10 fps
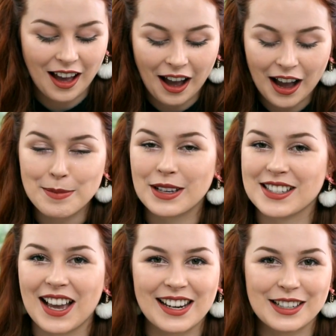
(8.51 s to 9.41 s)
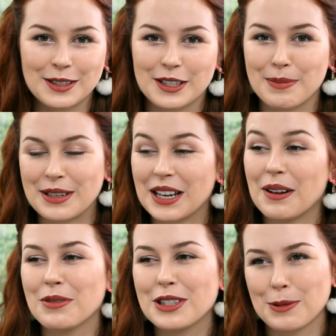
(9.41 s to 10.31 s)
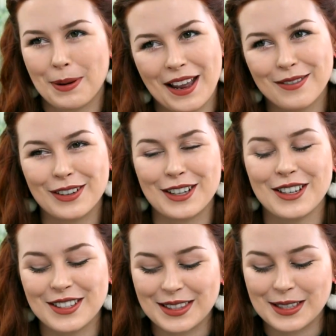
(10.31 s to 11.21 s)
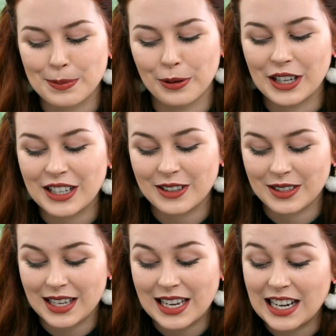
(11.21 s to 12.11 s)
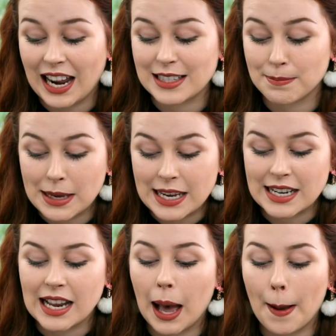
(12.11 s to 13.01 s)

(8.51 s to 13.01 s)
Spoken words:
I'm excited just to be done with Japan videos at this point because it has been